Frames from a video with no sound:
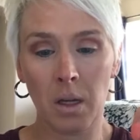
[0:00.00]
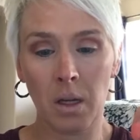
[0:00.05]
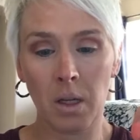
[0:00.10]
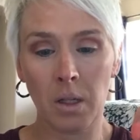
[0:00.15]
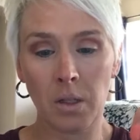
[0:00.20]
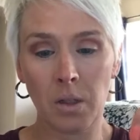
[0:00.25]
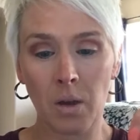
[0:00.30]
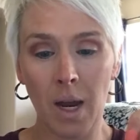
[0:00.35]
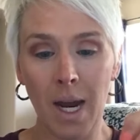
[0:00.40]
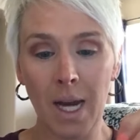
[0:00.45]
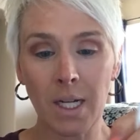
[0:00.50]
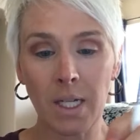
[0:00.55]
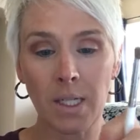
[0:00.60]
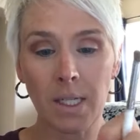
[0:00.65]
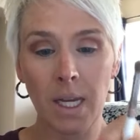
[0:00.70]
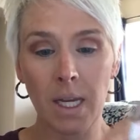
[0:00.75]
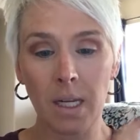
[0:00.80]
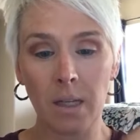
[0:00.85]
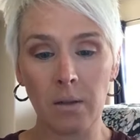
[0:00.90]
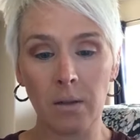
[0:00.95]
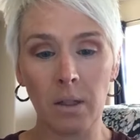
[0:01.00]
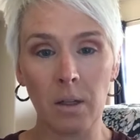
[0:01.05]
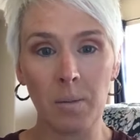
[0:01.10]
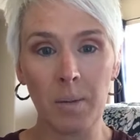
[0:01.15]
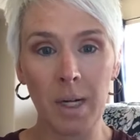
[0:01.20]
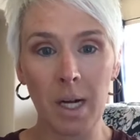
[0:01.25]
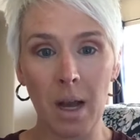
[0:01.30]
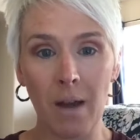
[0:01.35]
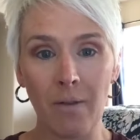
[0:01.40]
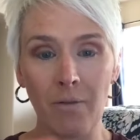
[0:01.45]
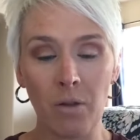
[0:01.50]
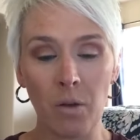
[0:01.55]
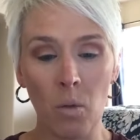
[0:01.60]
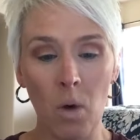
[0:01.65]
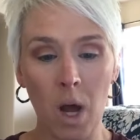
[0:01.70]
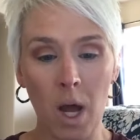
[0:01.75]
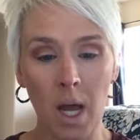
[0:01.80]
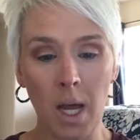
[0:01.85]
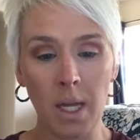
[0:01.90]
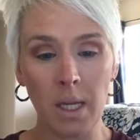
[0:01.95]
So I just take a little bit off the
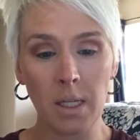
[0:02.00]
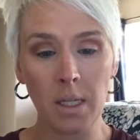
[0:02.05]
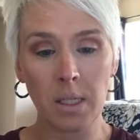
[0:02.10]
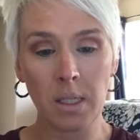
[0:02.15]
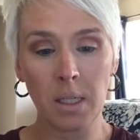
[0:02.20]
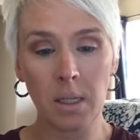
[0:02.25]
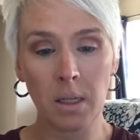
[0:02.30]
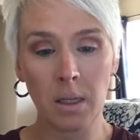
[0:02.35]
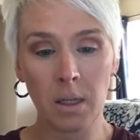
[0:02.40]
wand.